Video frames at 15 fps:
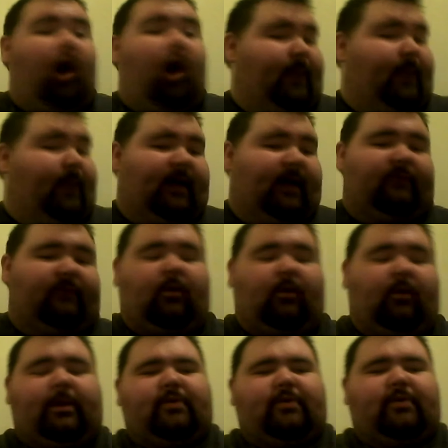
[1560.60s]
then a couple of
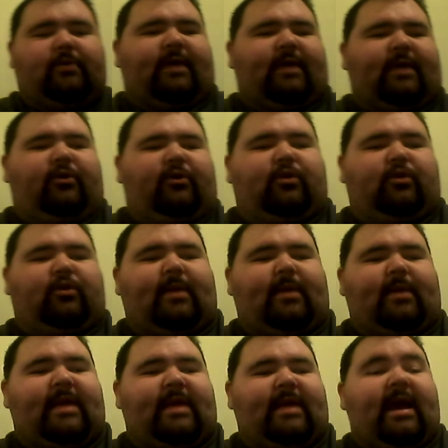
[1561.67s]
years later to be
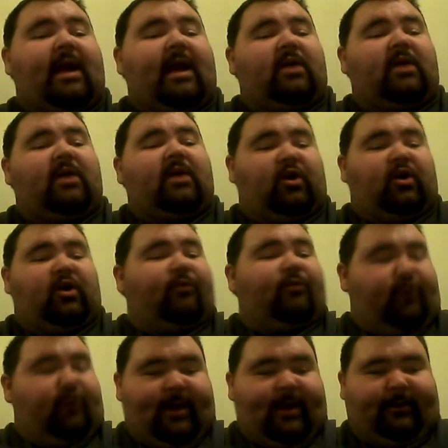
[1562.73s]
the
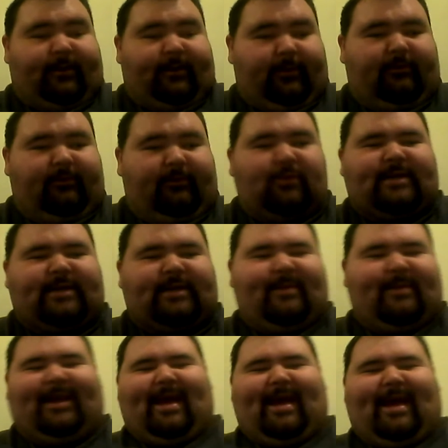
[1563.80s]
governor. Of course, he
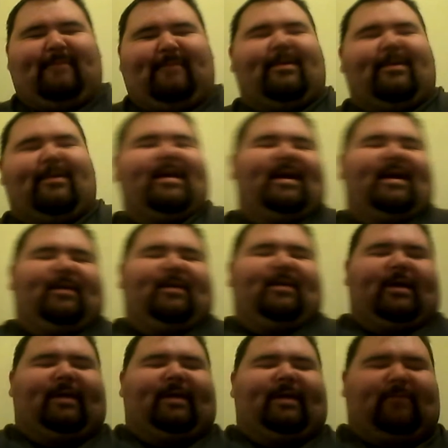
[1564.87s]
became
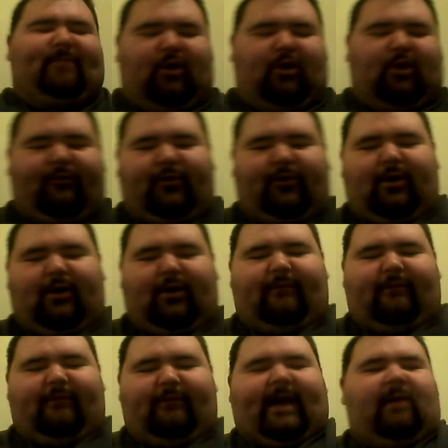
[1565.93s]
the governor of
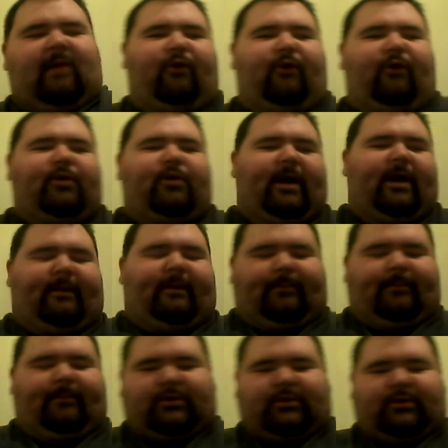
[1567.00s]
California.
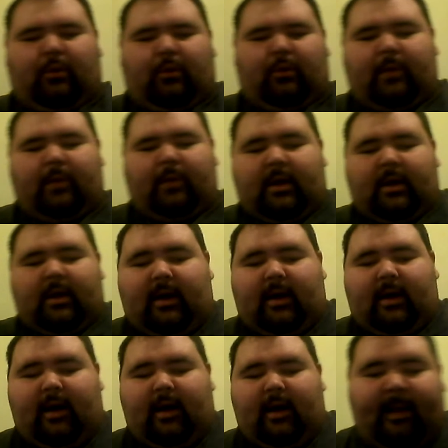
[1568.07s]
So
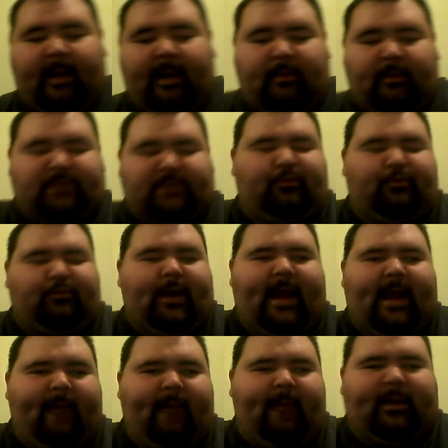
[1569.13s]
that was pretty
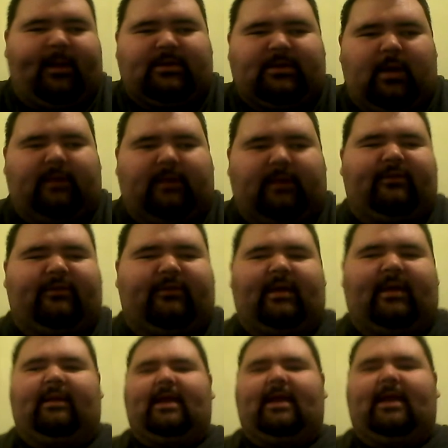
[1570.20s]
epic as well, to think
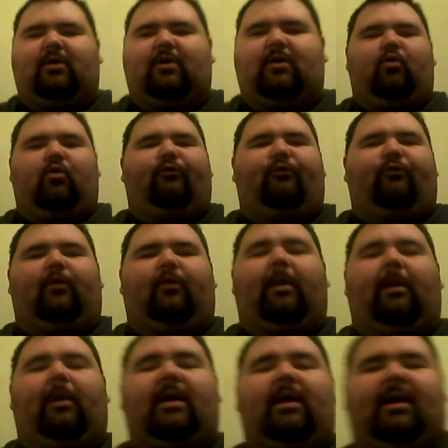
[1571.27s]
that he could go from
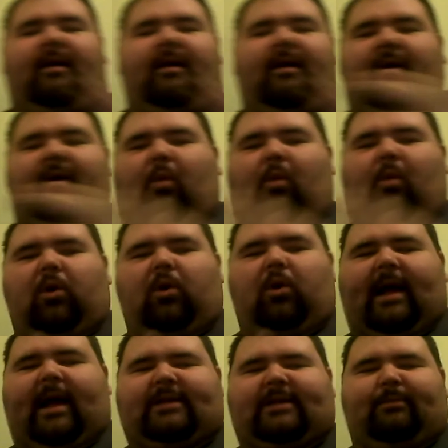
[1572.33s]

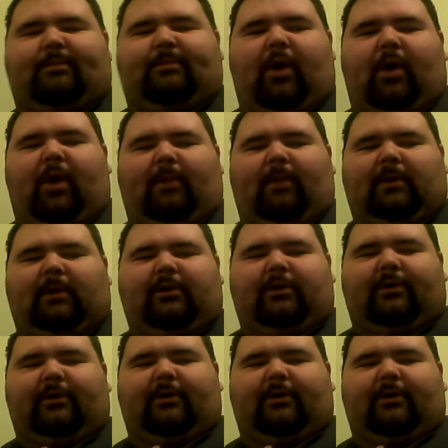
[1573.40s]
world-class bodybuilder,